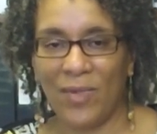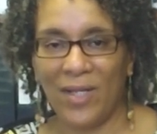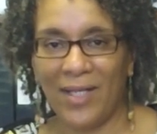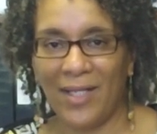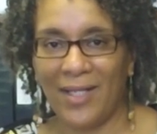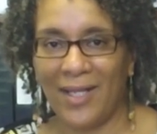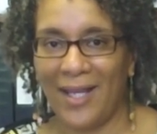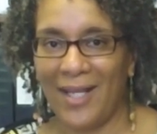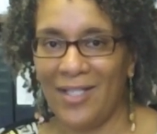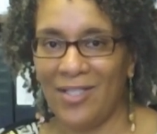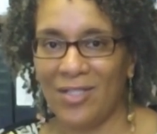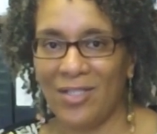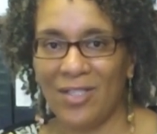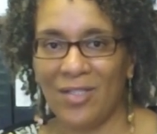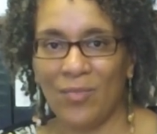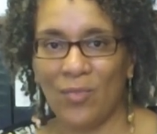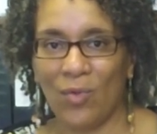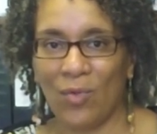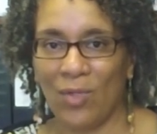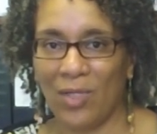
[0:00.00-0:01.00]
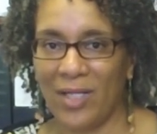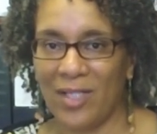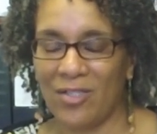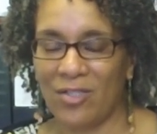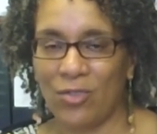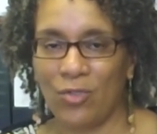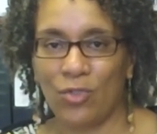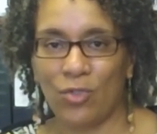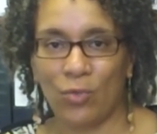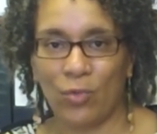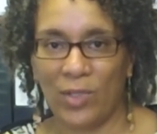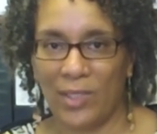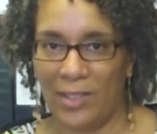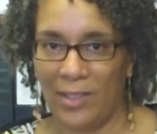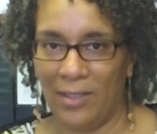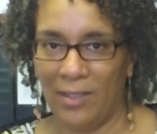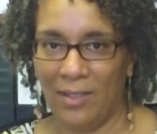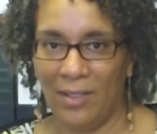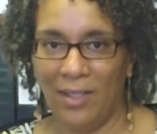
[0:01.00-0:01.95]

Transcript: medication is more or less to treat,